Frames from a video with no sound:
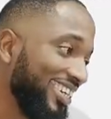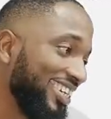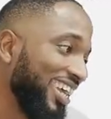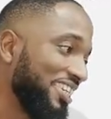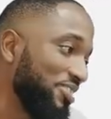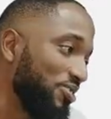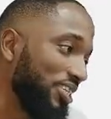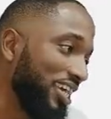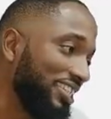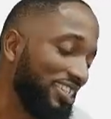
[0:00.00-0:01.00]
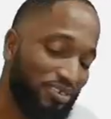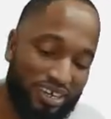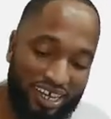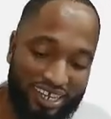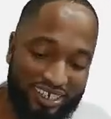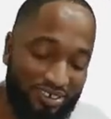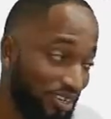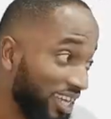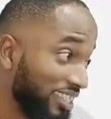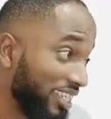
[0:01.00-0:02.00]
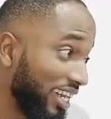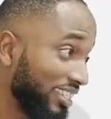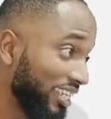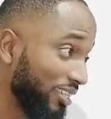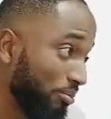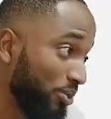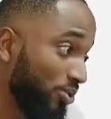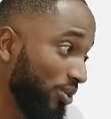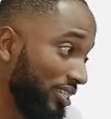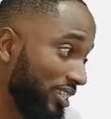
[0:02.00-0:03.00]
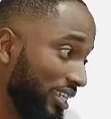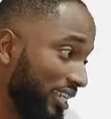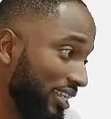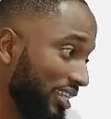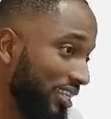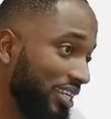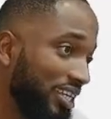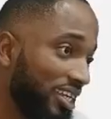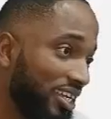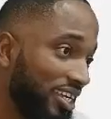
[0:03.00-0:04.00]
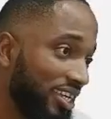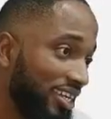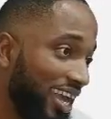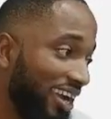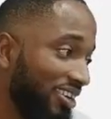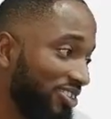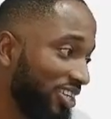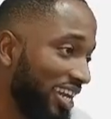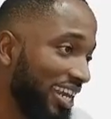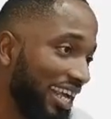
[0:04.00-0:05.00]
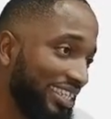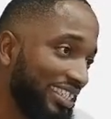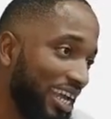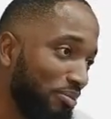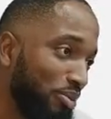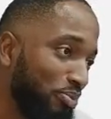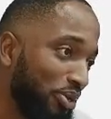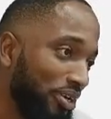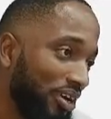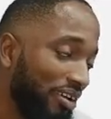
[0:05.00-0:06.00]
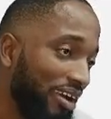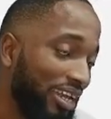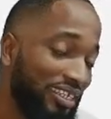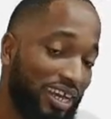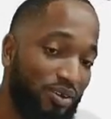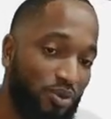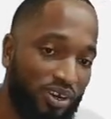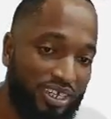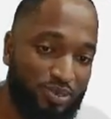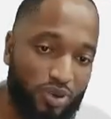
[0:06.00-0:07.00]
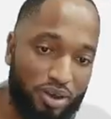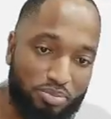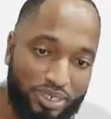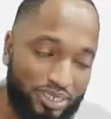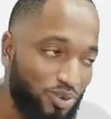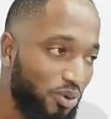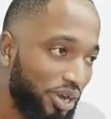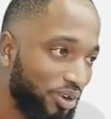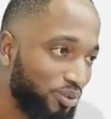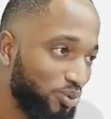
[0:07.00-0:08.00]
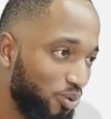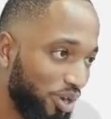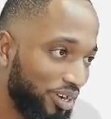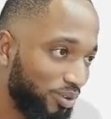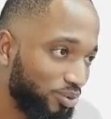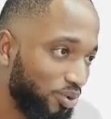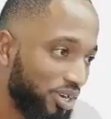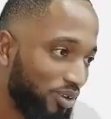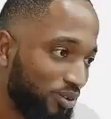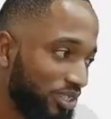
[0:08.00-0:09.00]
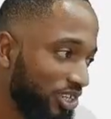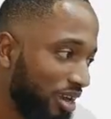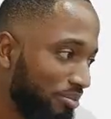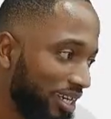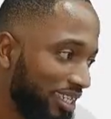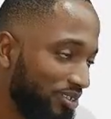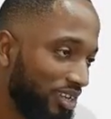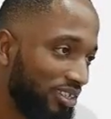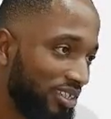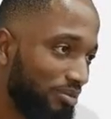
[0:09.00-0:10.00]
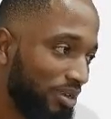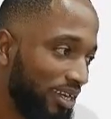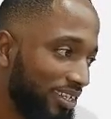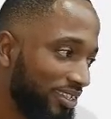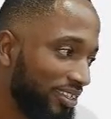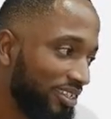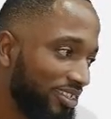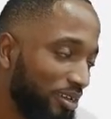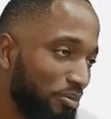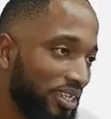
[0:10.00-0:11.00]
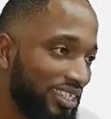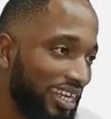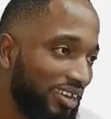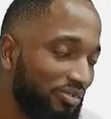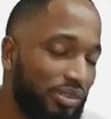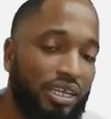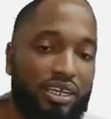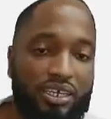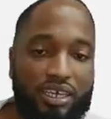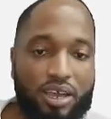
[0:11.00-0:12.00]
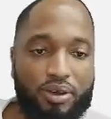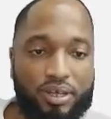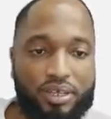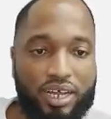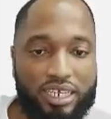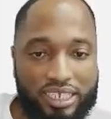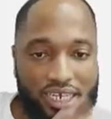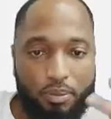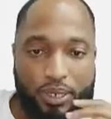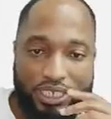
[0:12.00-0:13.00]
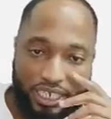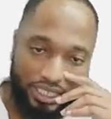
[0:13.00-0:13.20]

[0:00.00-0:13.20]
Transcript: That's the only answer with that. The only answer that's set up so is A. 999 people. Alright, now this one person holding out, trying to make this 100 by. Somebody tell them, here, I'll take a picture.